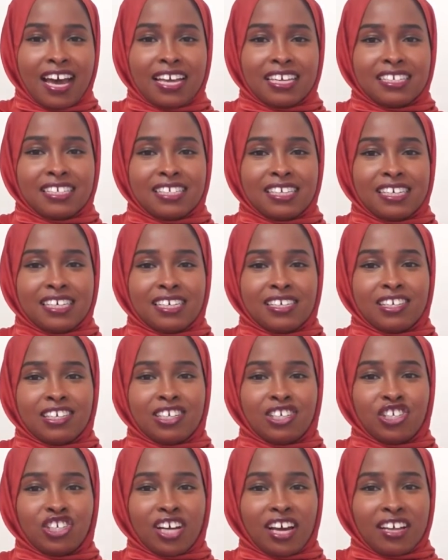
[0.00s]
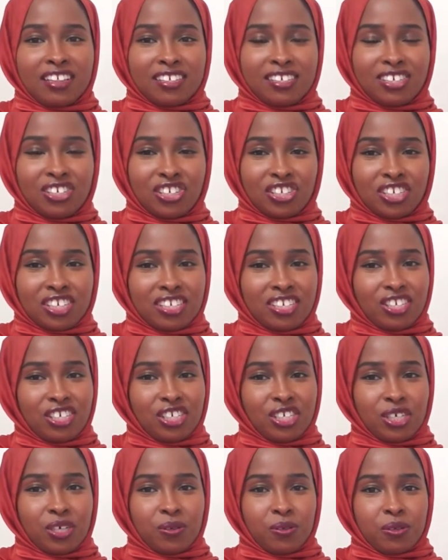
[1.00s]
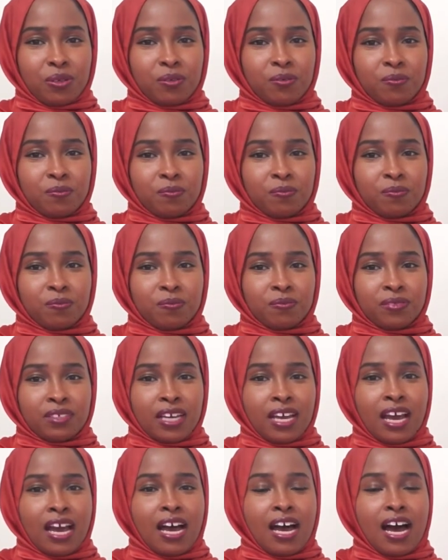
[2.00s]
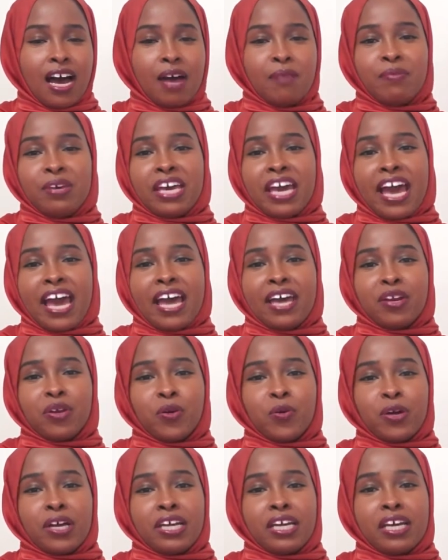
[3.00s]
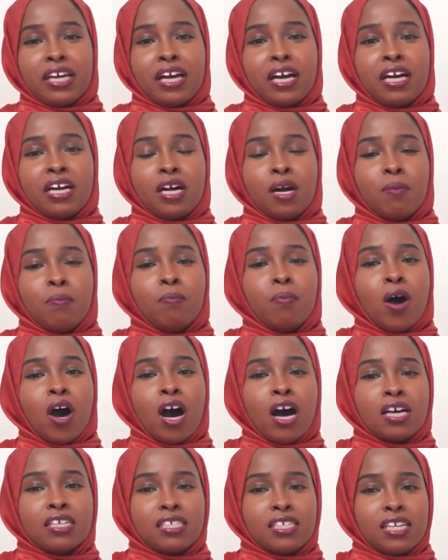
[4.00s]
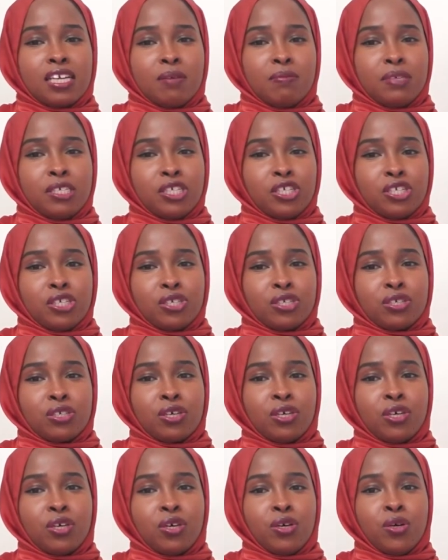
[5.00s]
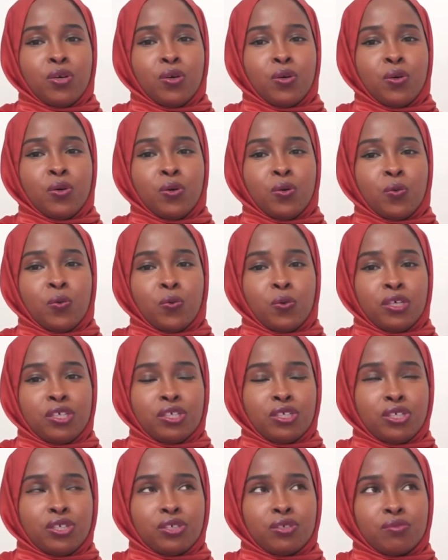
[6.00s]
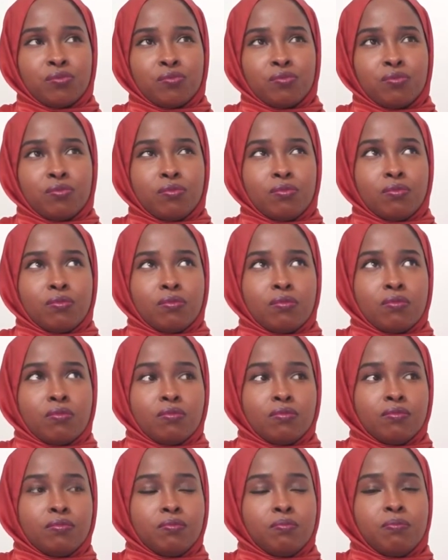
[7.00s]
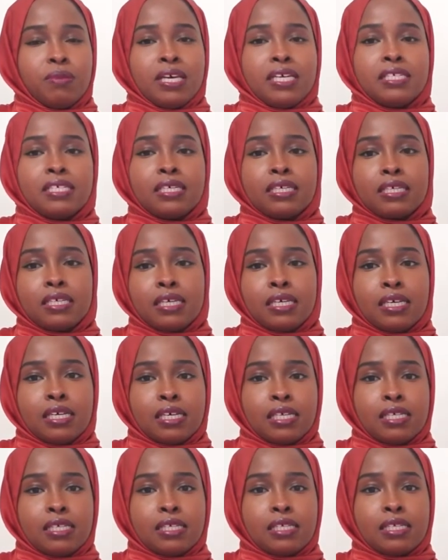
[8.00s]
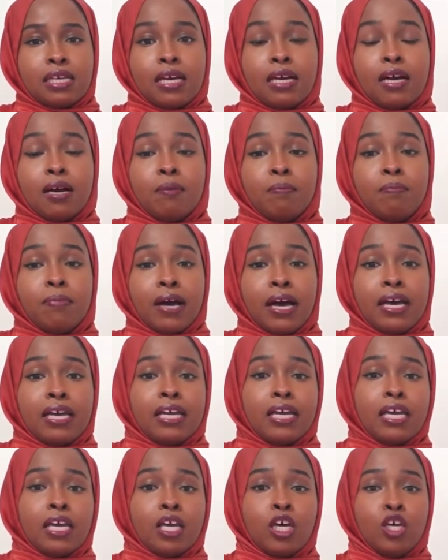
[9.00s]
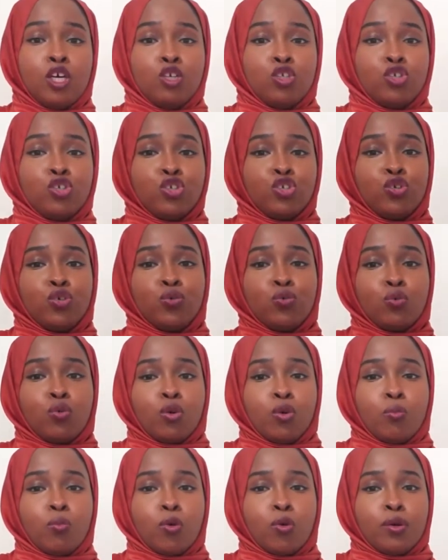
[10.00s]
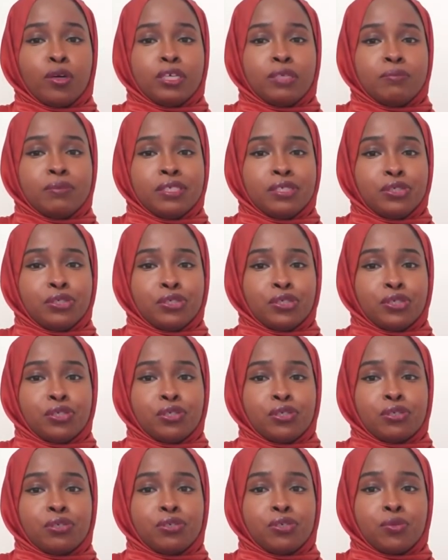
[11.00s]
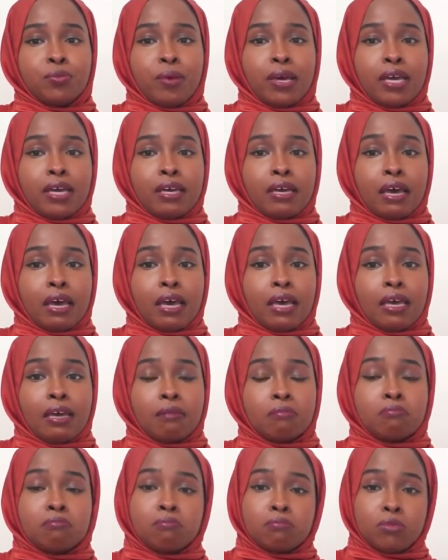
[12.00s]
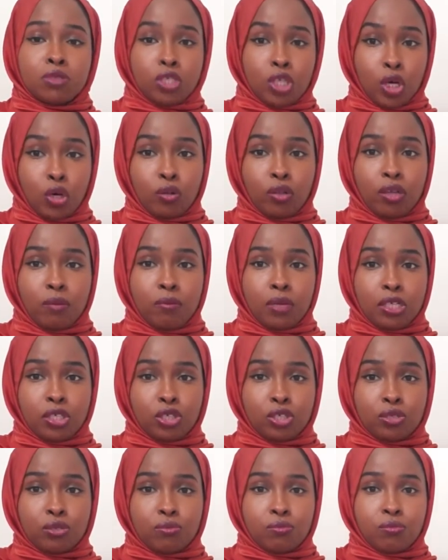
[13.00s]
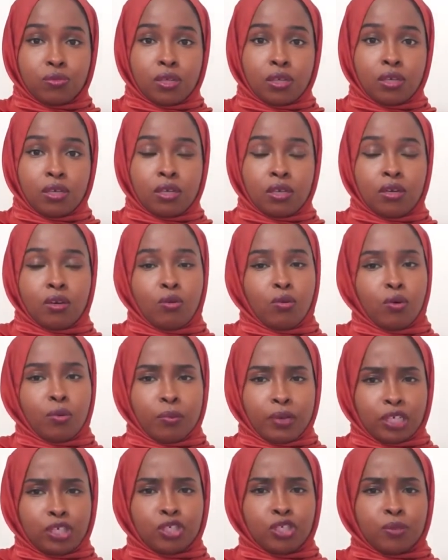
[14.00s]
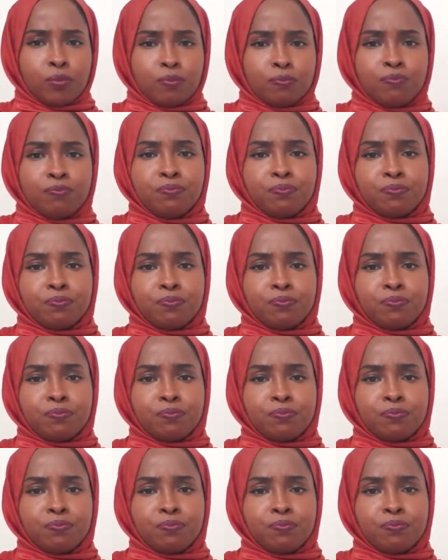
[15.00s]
As the challenge continued, I began creating composite images, which basically is combining two or more images to make a single image or picture.